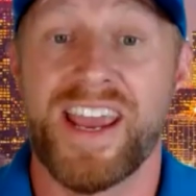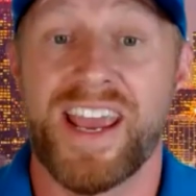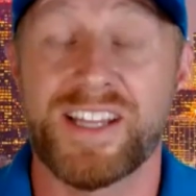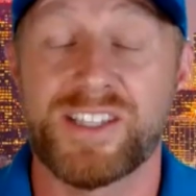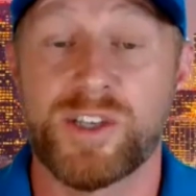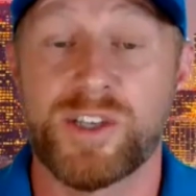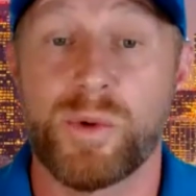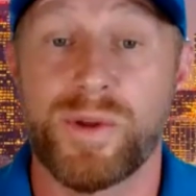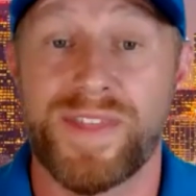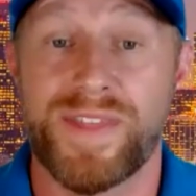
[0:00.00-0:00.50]

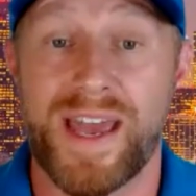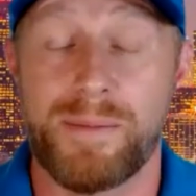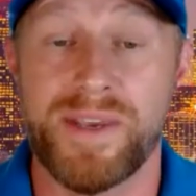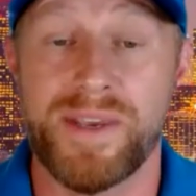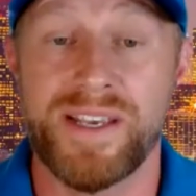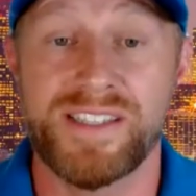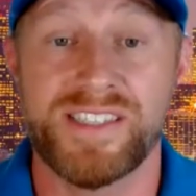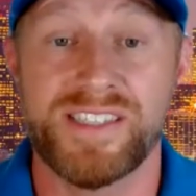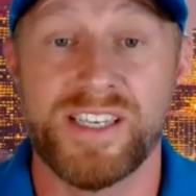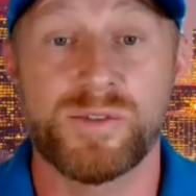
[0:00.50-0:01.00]
And so what that
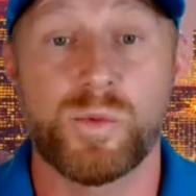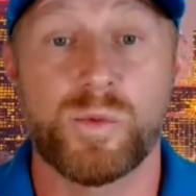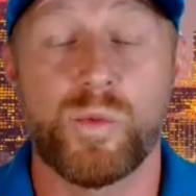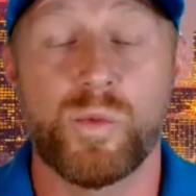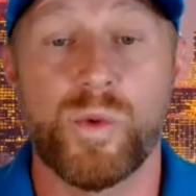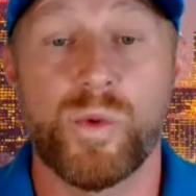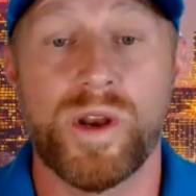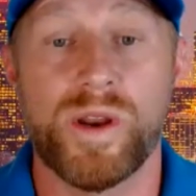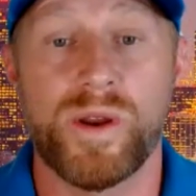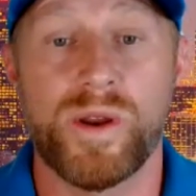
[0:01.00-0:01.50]
means is
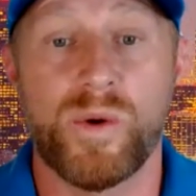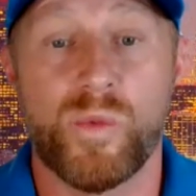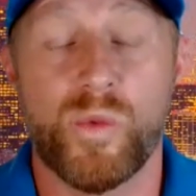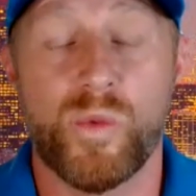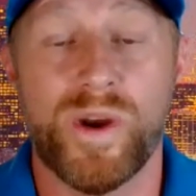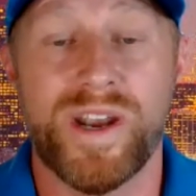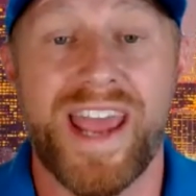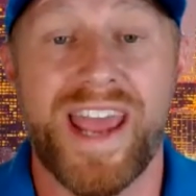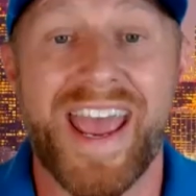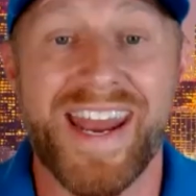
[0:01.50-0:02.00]

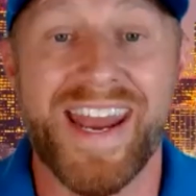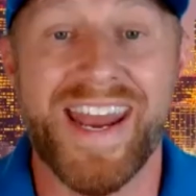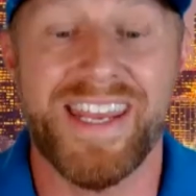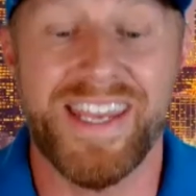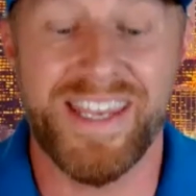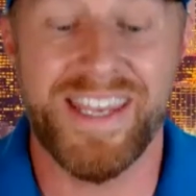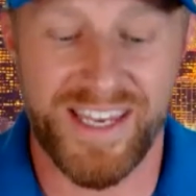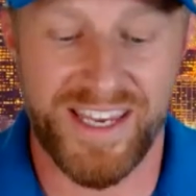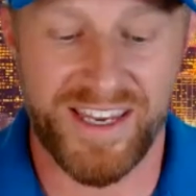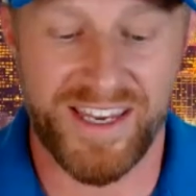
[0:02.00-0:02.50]
within
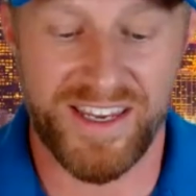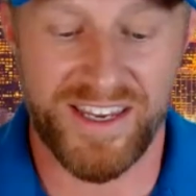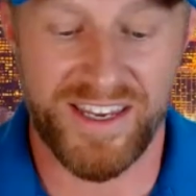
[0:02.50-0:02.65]
any